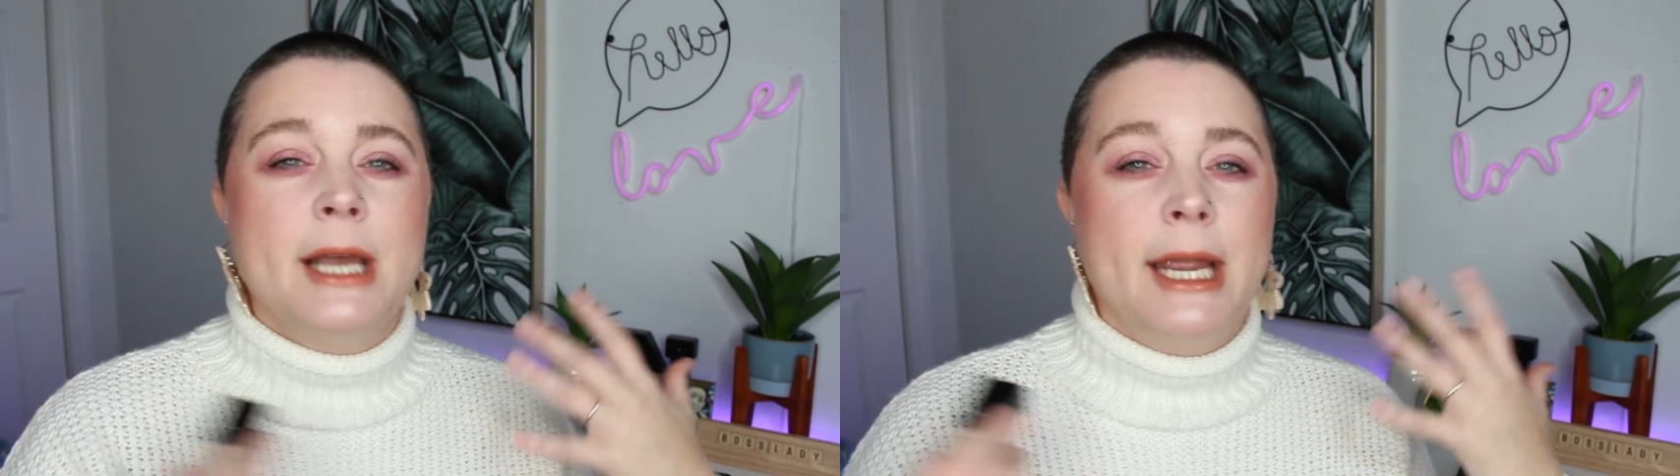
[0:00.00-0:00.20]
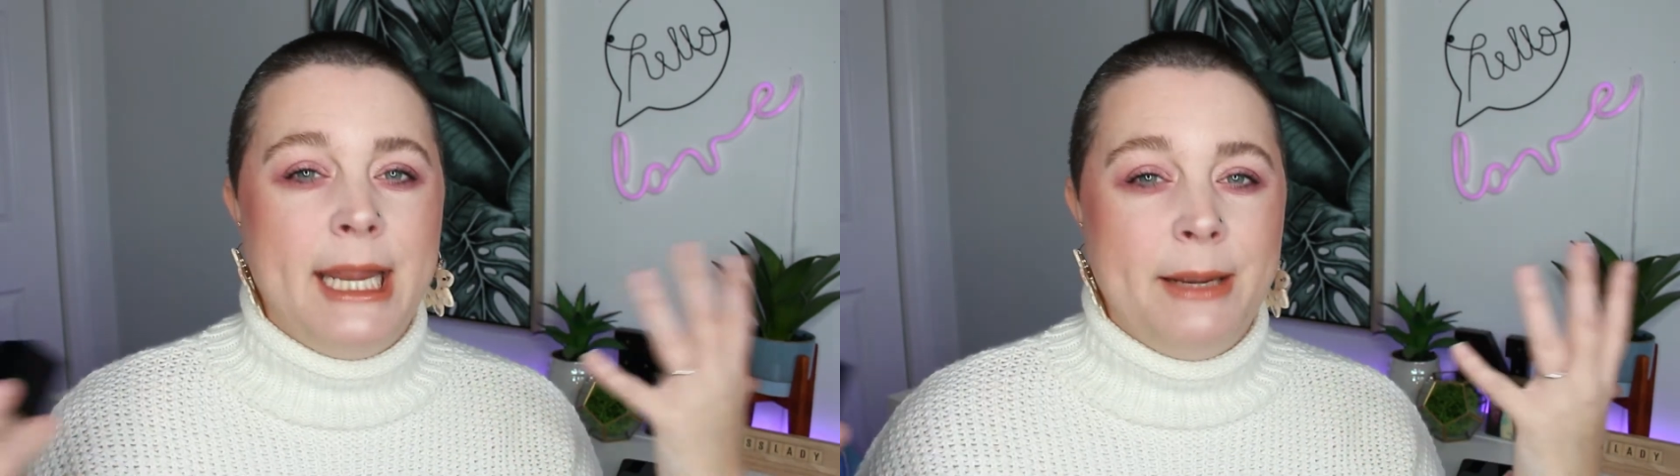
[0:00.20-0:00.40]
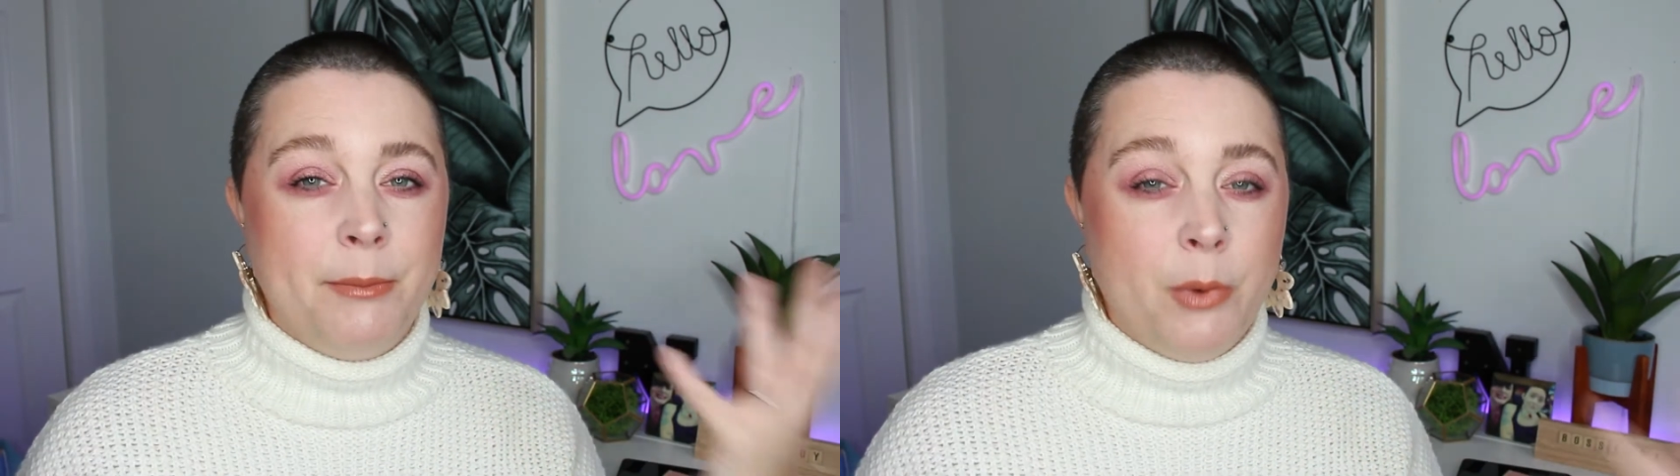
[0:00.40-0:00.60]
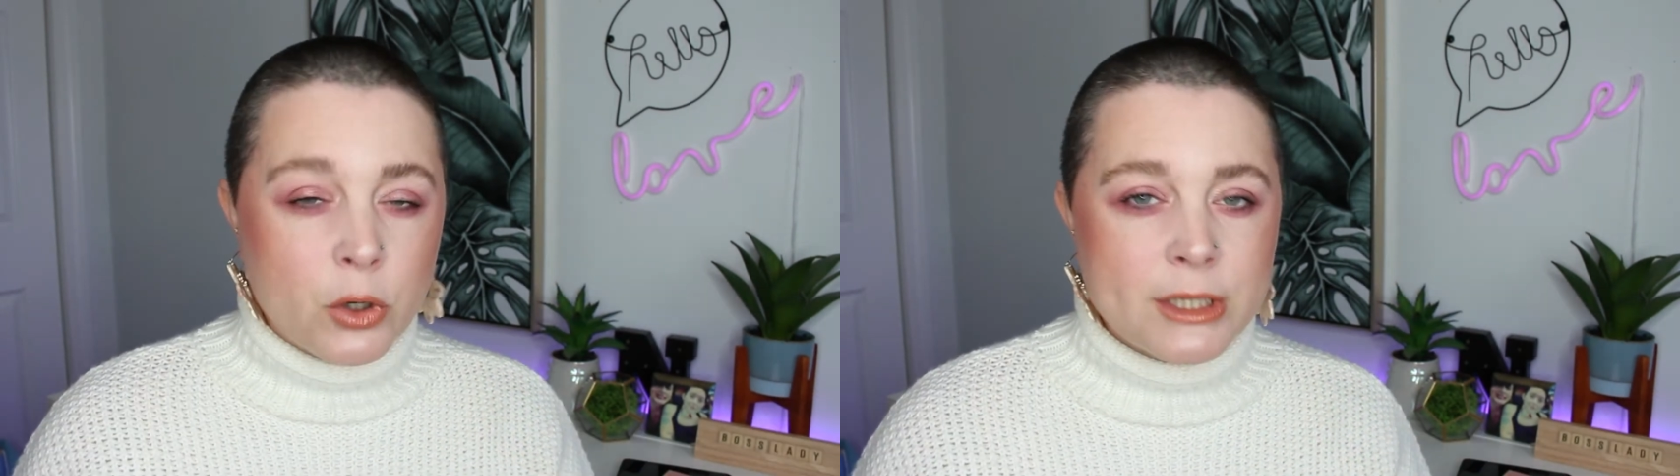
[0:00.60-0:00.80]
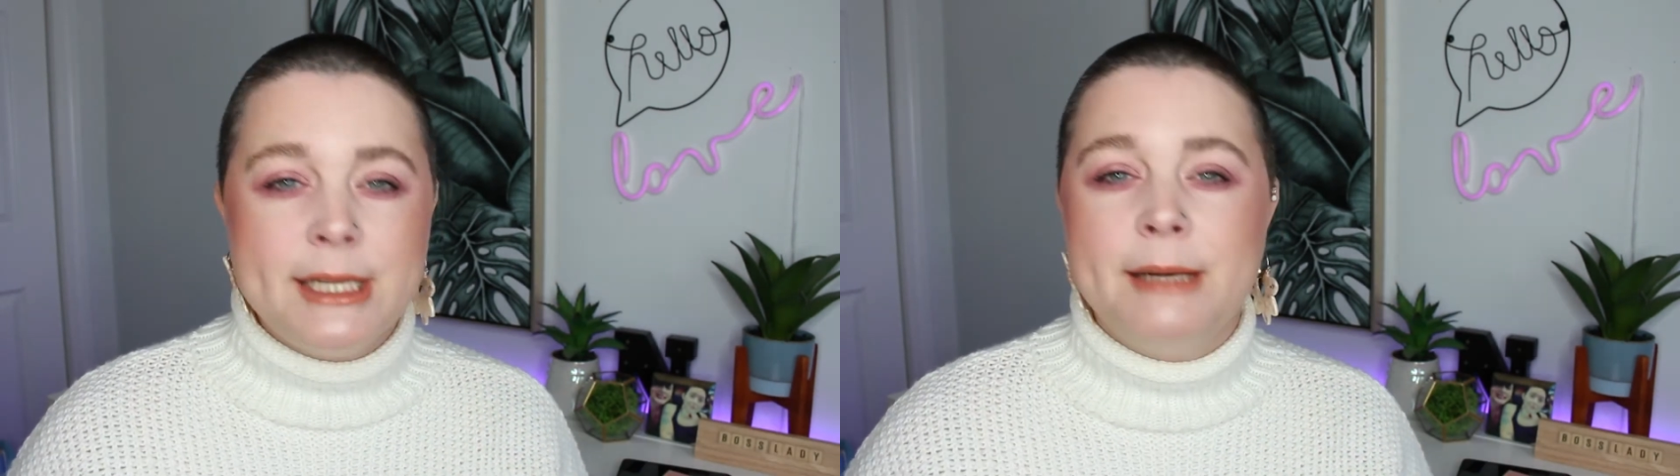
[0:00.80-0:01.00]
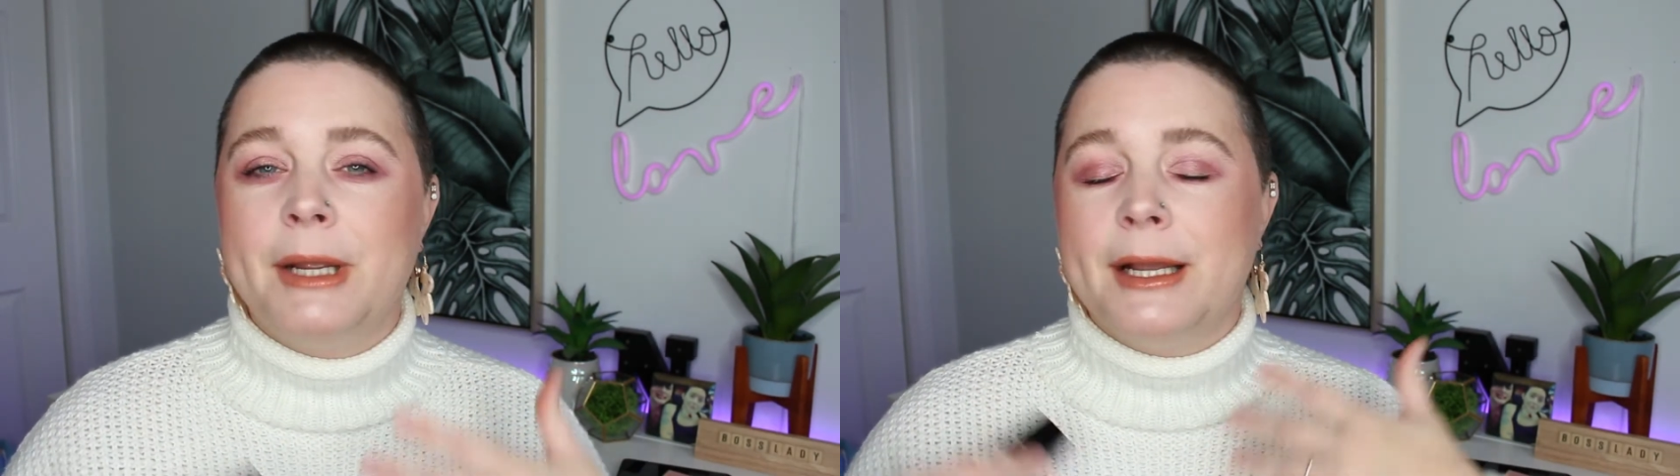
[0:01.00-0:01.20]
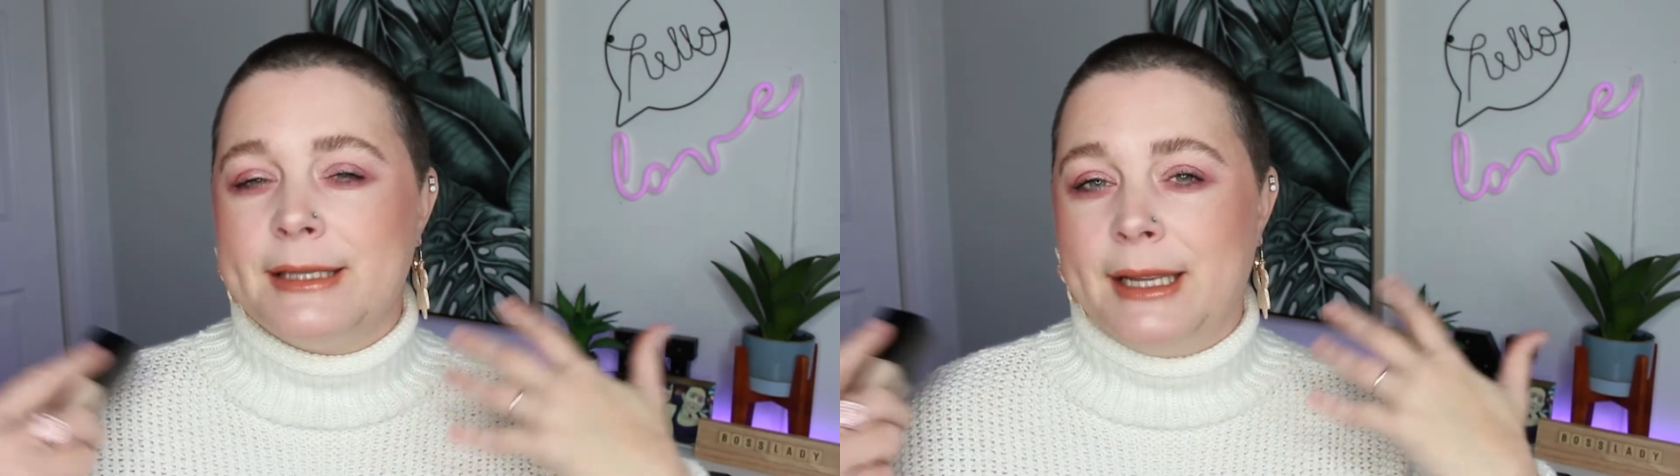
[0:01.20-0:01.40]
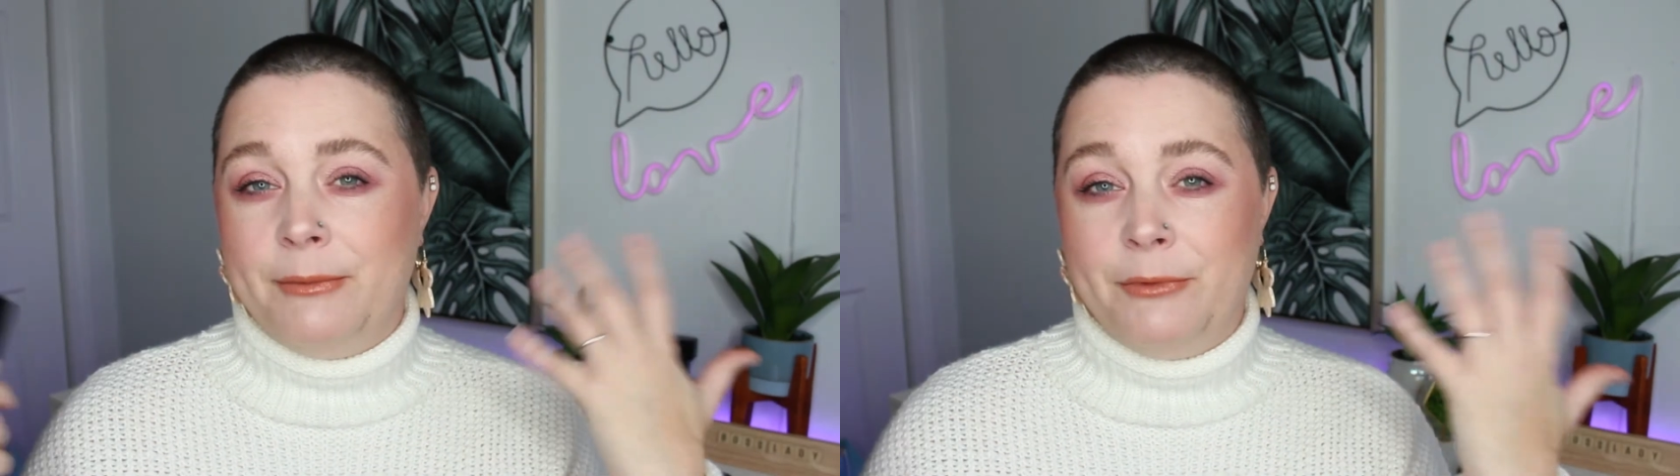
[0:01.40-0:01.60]
I am porcelain
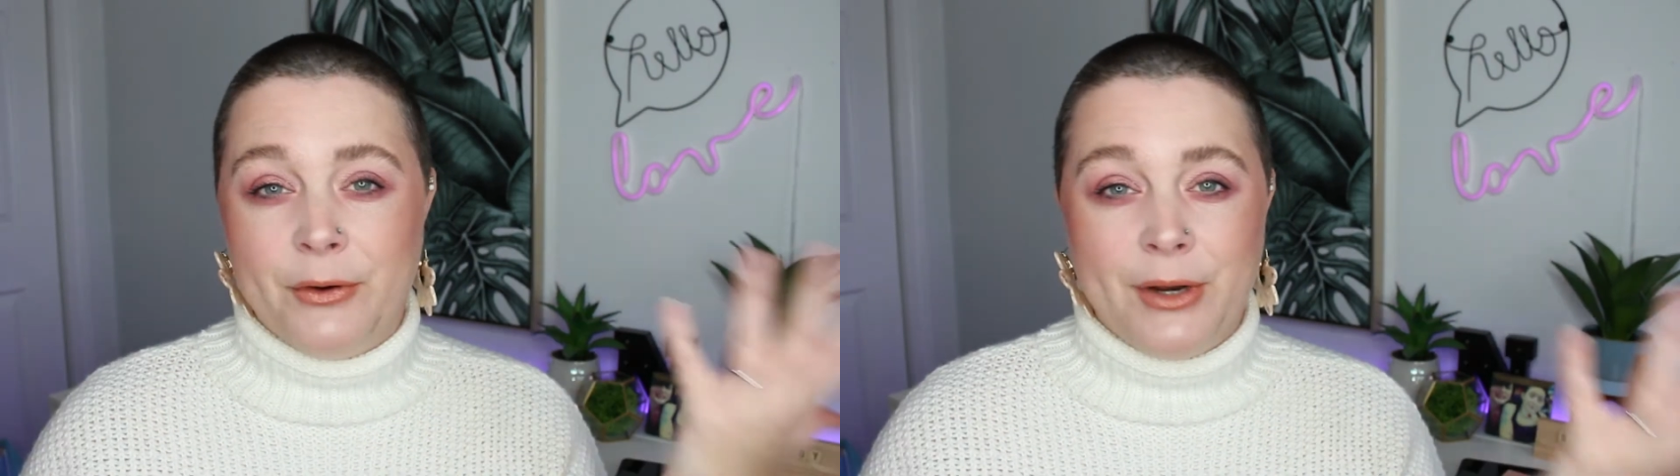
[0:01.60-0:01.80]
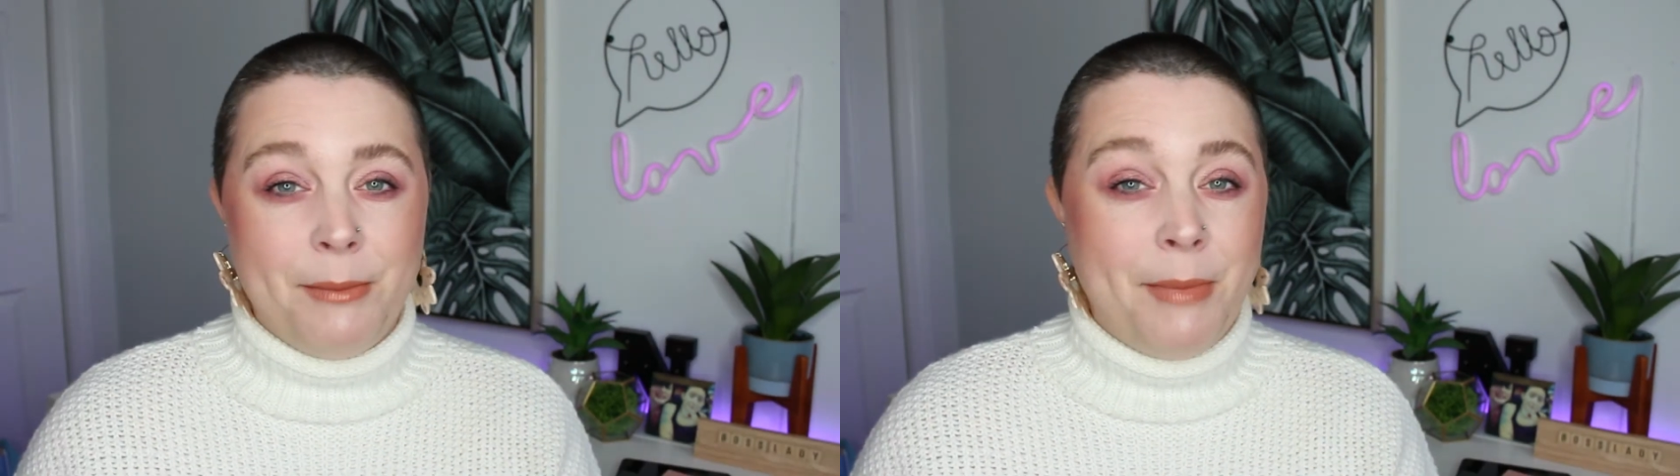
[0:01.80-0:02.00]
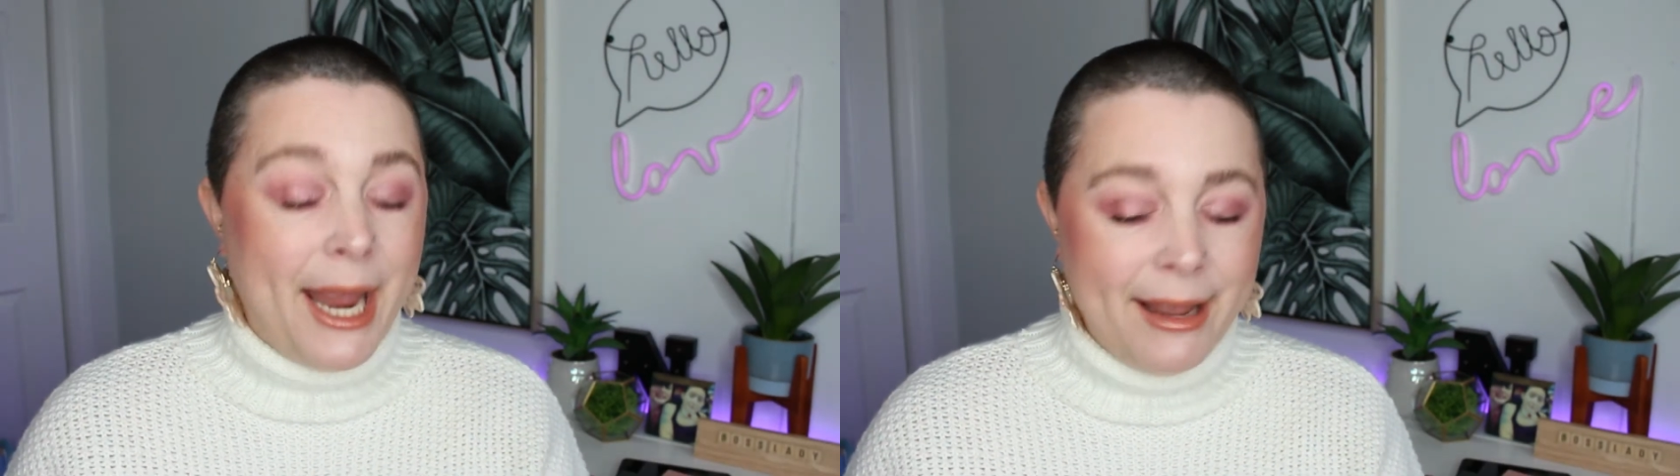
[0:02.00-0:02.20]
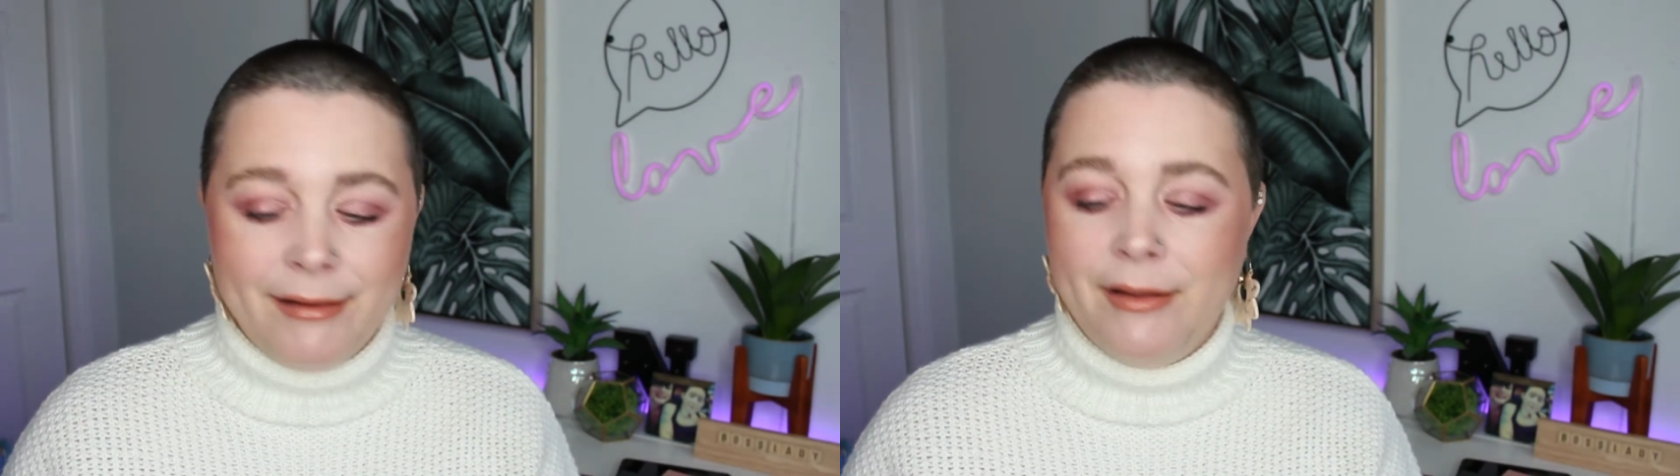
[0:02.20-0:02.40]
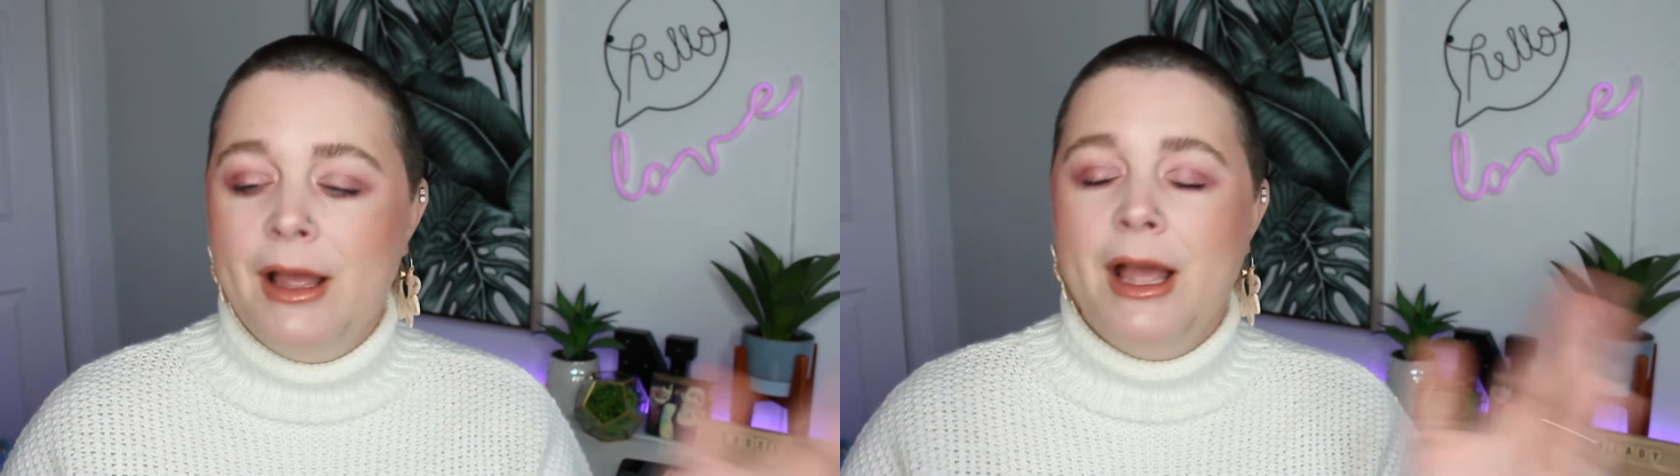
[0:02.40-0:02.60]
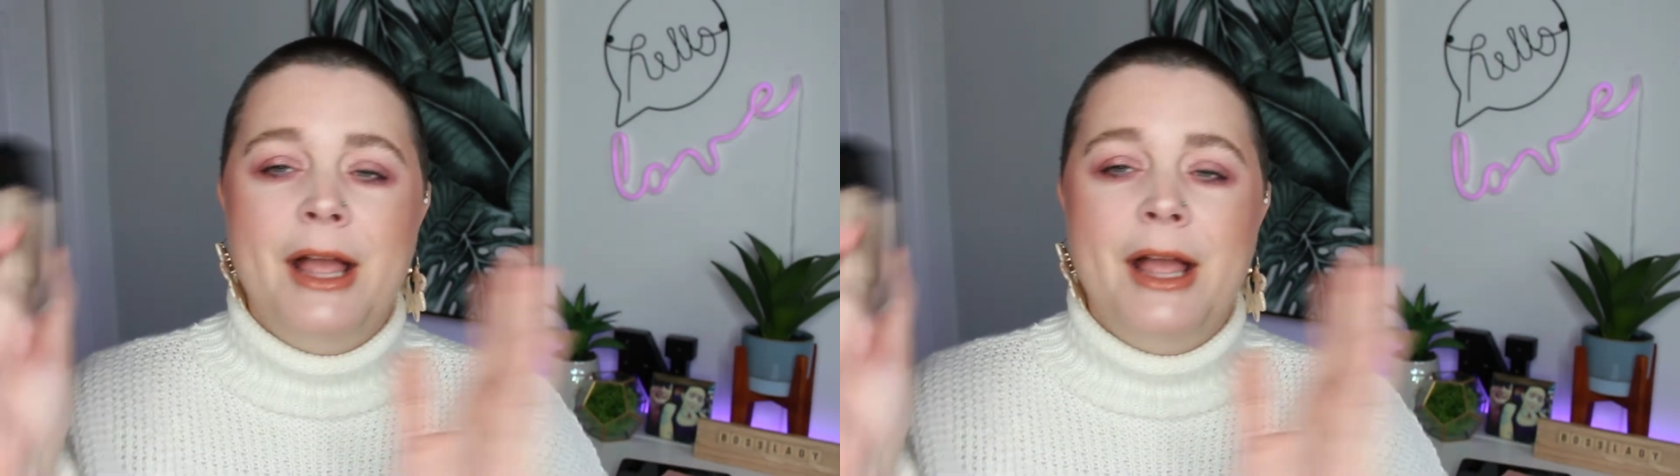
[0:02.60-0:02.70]
because I am very pale.